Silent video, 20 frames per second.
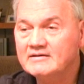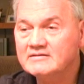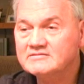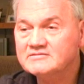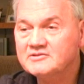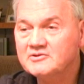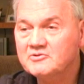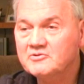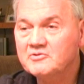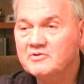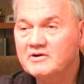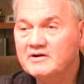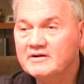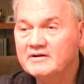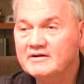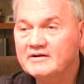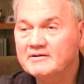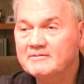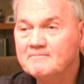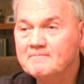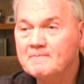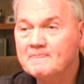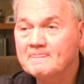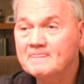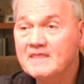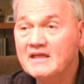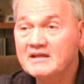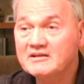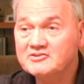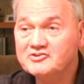So
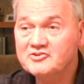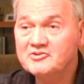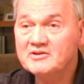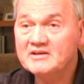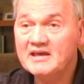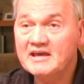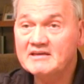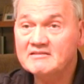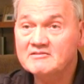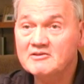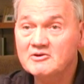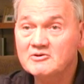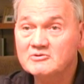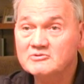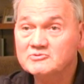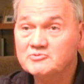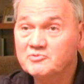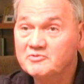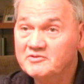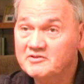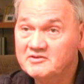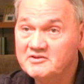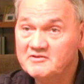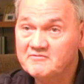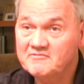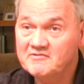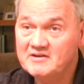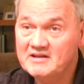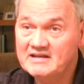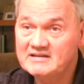they adjudicate those with the
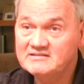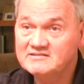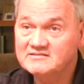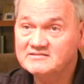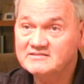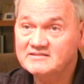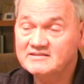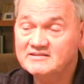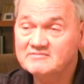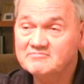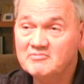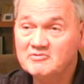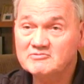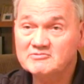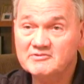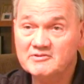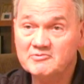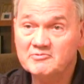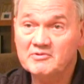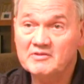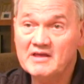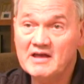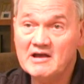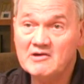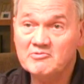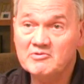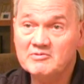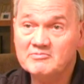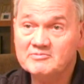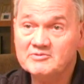different agencies, mostly with
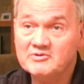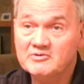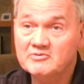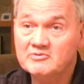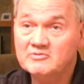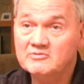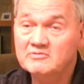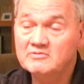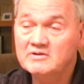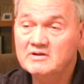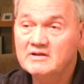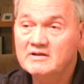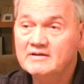Highway Patrol,